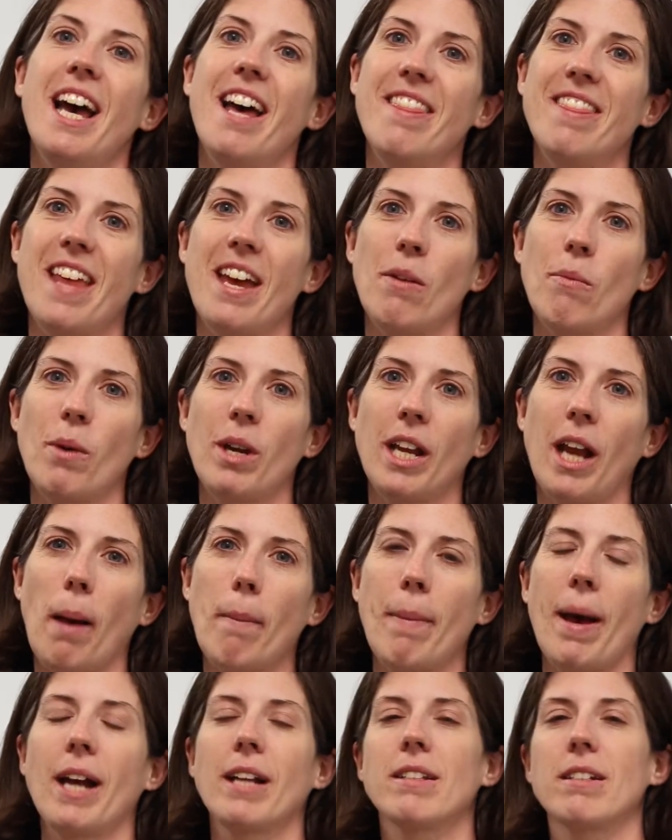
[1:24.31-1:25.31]
And then when he
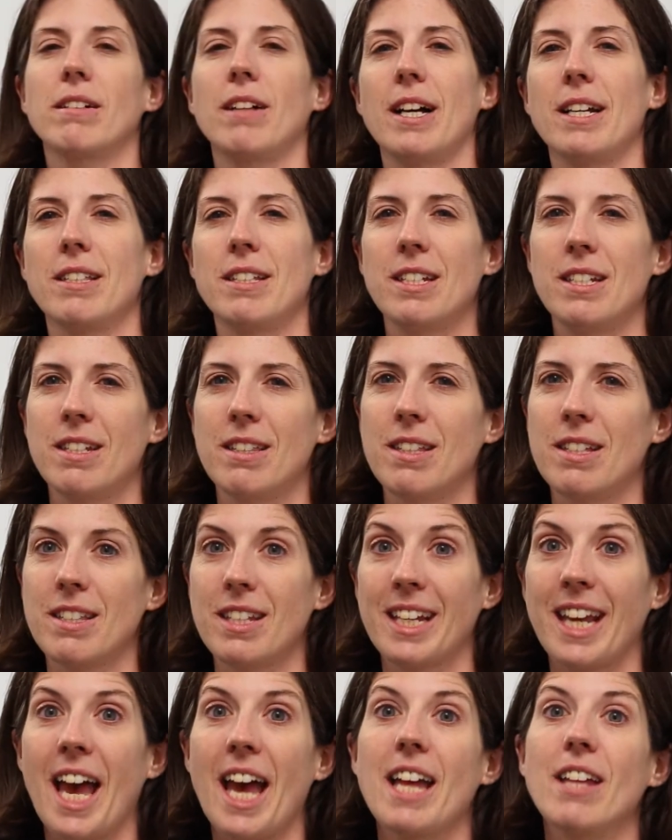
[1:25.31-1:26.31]
got back to class, he did
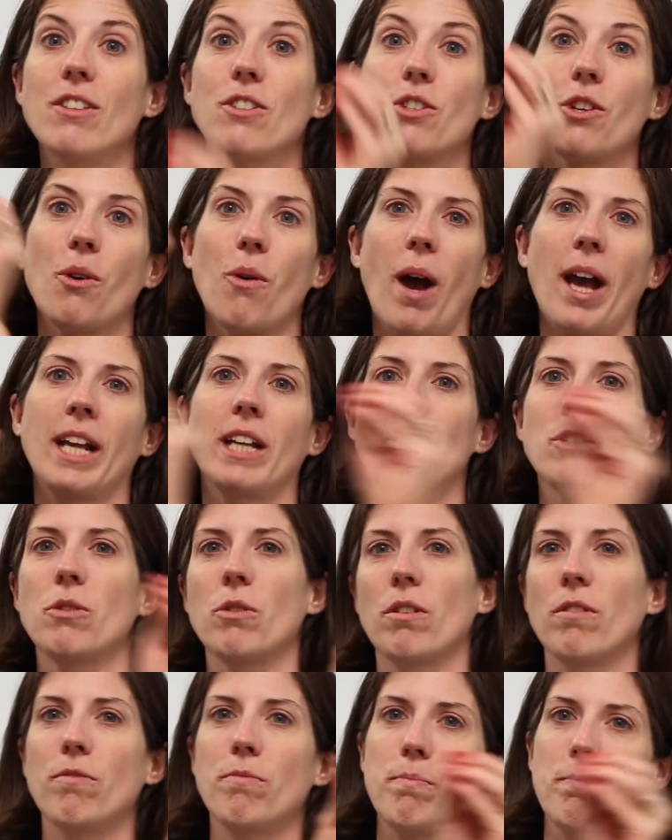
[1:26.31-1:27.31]
this again. So I can
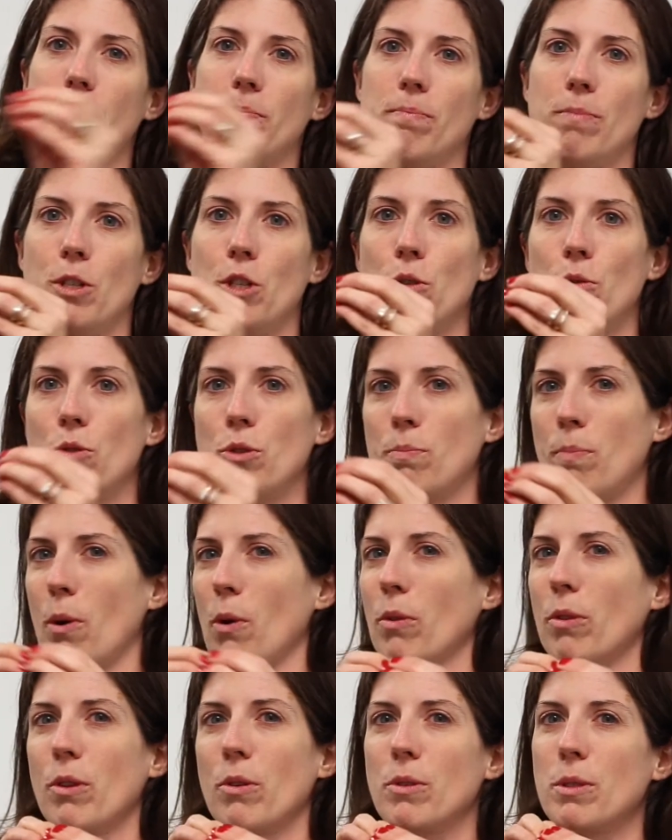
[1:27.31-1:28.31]
sort of use
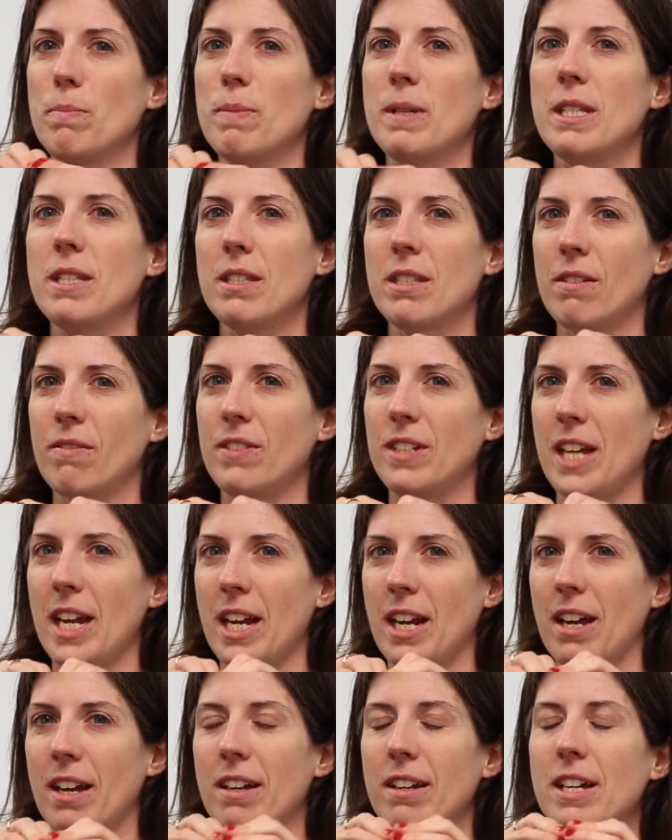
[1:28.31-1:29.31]
both those pieces of
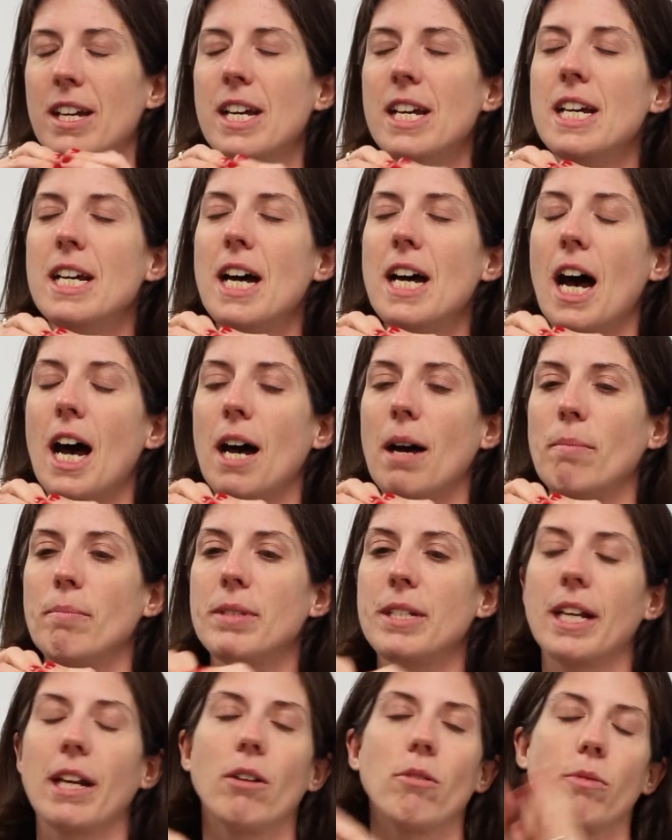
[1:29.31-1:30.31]
data
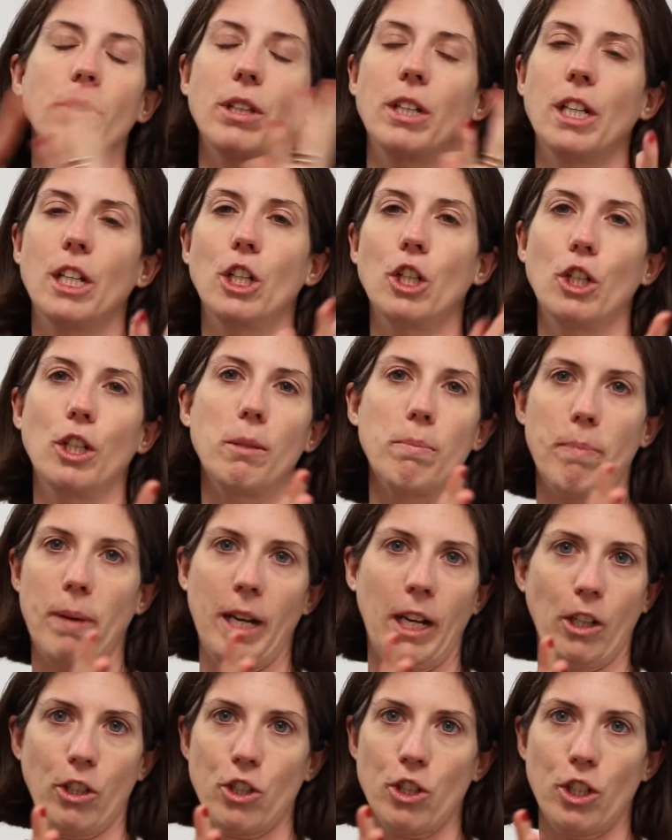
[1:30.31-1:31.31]
to get a really good
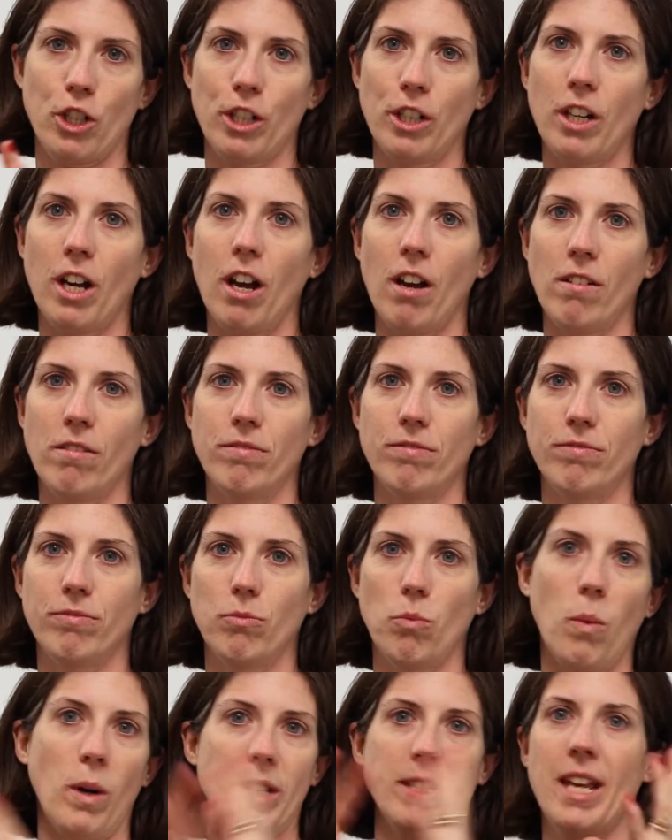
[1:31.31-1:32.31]
picture of
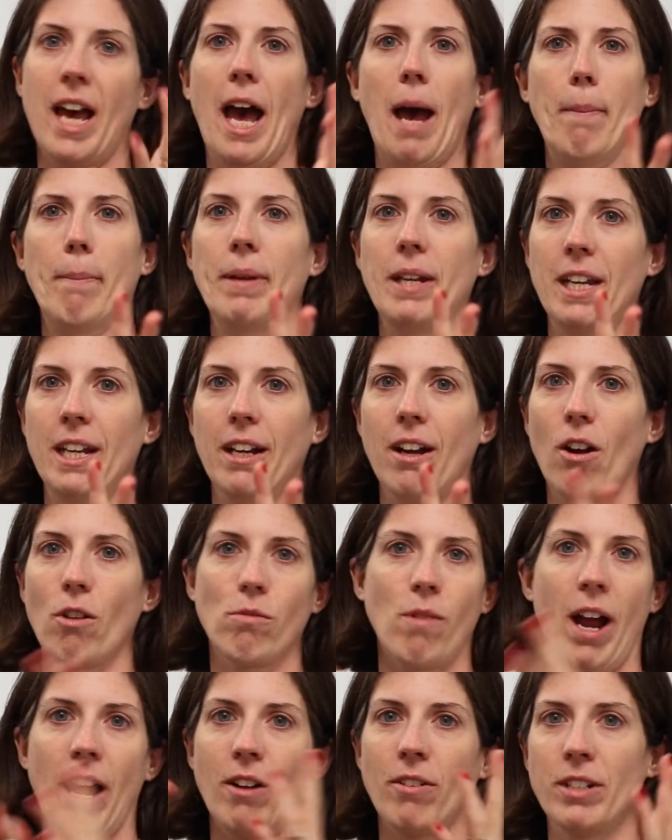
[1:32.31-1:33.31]
what's happening
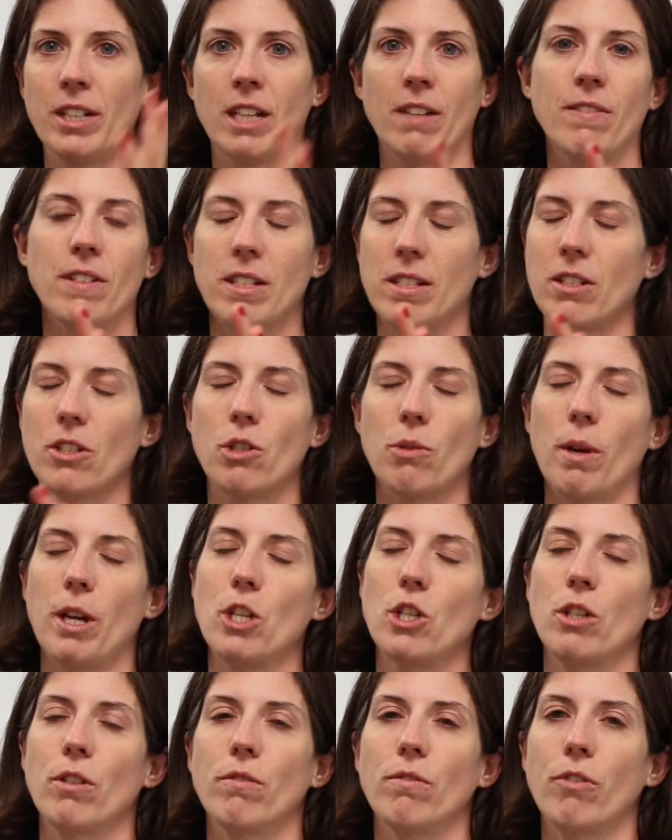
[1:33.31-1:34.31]
around a given
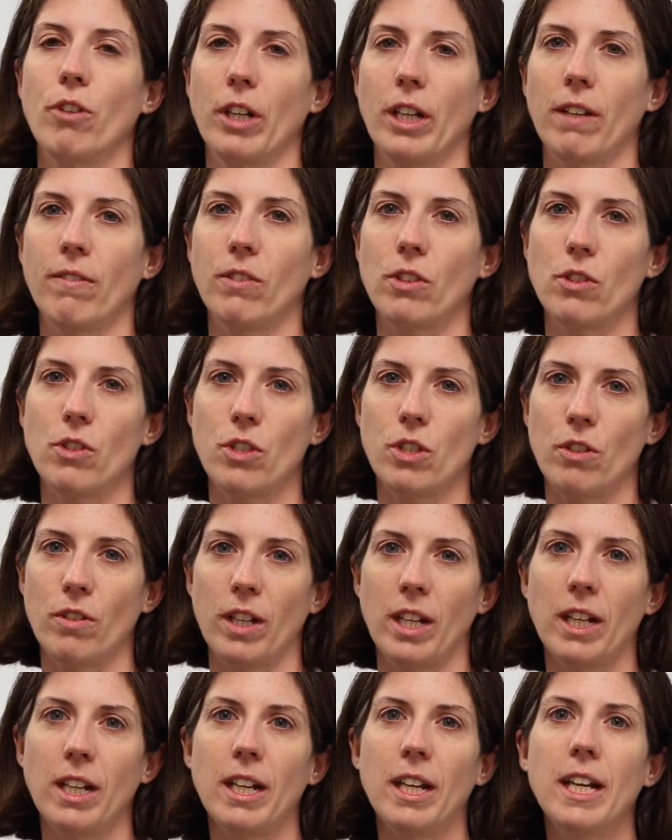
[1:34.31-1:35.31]
situation for a given
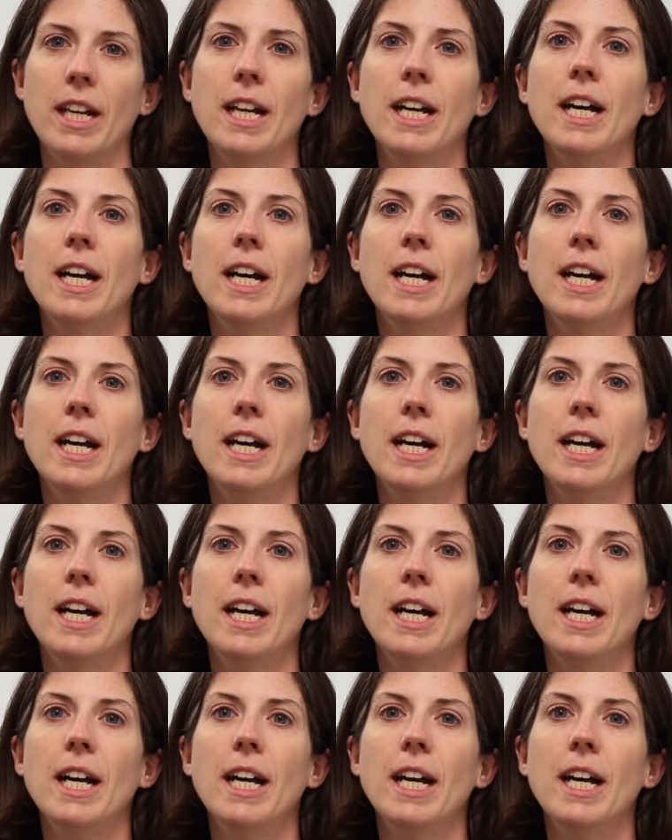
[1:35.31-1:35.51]
student.